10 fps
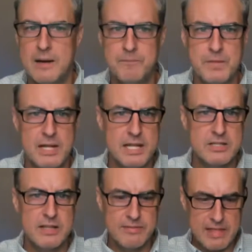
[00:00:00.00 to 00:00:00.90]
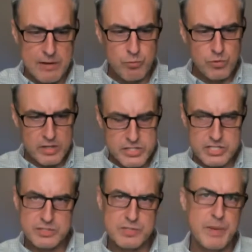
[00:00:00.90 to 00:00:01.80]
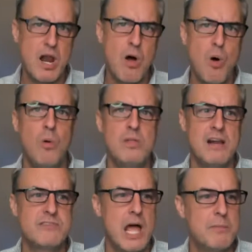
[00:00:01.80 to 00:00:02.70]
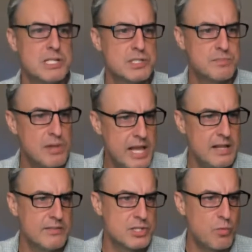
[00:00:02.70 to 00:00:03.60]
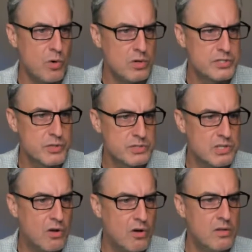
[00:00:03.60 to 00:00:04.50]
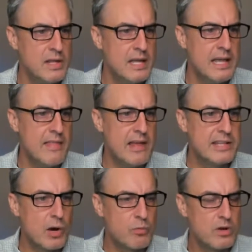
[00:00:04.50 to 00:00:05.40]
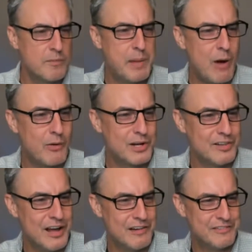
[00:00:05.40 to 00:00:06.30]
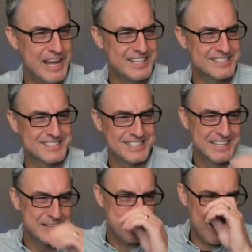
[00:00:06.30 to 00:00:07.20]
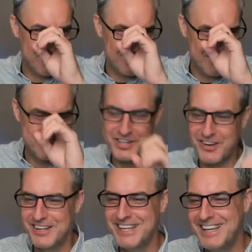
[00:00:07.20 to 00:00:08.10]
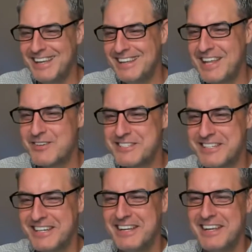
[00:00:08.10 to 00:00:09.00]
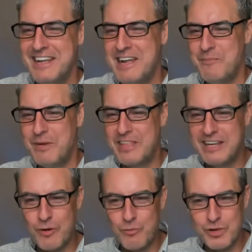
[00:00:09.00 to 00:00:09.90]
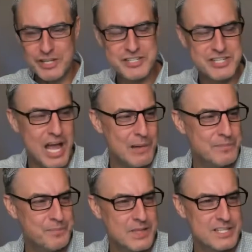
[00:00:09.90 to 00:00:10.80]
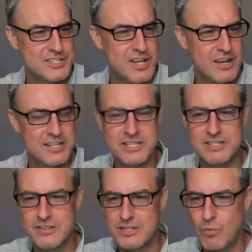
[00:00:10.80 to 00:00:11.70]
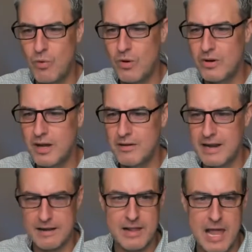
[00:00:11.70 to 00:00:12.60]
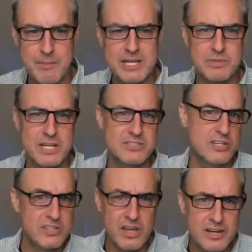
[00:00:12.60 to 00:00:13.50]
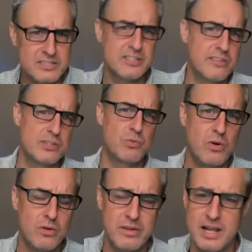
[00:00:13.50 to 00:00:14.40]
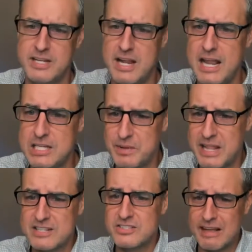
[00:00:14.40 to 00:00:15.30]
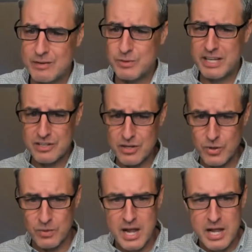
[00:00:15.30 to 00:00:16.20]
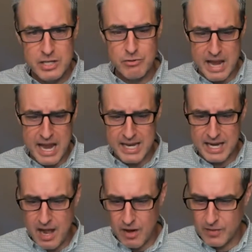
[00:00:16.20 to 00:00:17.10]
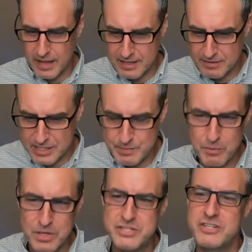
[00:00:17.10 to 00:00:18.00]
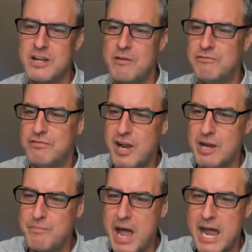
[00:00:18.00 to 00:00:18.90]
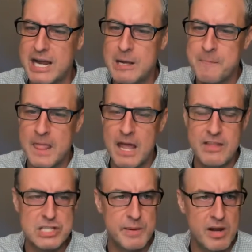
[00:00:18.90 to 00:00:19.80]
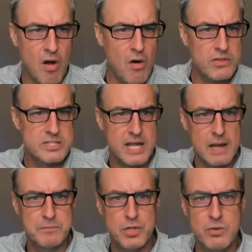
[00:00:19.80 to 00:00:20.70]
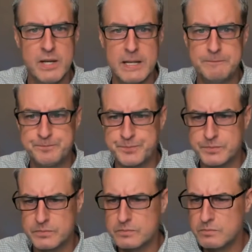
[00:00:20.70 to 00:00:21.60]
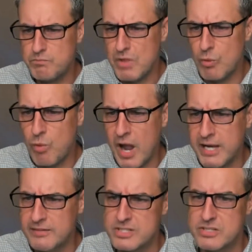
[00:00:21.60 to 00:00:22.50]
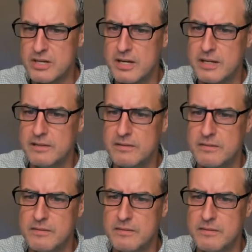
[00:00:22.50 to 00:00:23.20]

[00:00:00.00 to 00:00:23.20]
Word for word: um, it they really just spent a whole lot of time explaining this world to us all. And they did a re- power glove, yes, power glove, Sean. That was it. But they did a really good job sucking us into this world. Uh, I, how many times can I say sucking us into this world in 1980s? But that's exactly what they do. You can't get out. Like these memories just come flooding back, and they spent all this time doing it, writing this uh,